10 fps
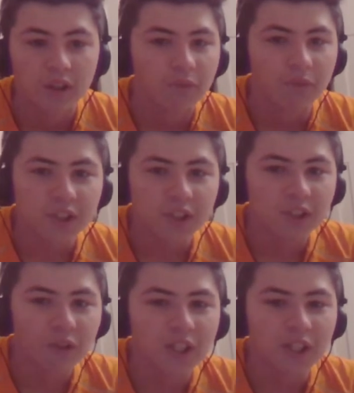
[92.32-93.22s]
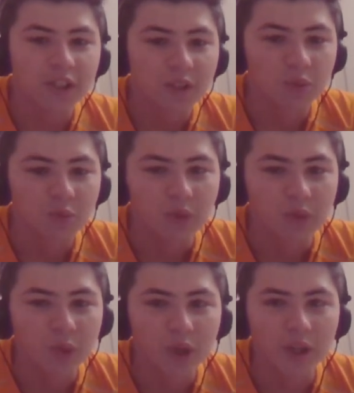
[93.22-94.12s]
Moxas always got these
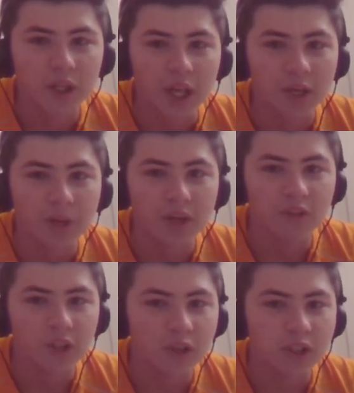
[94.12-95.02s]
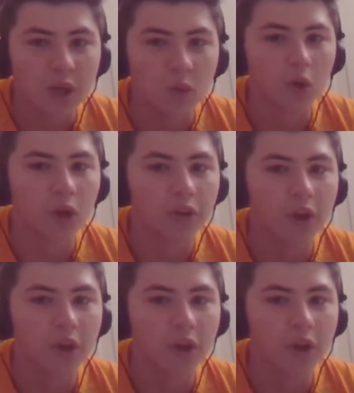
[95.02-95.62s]
weird and animated videos that work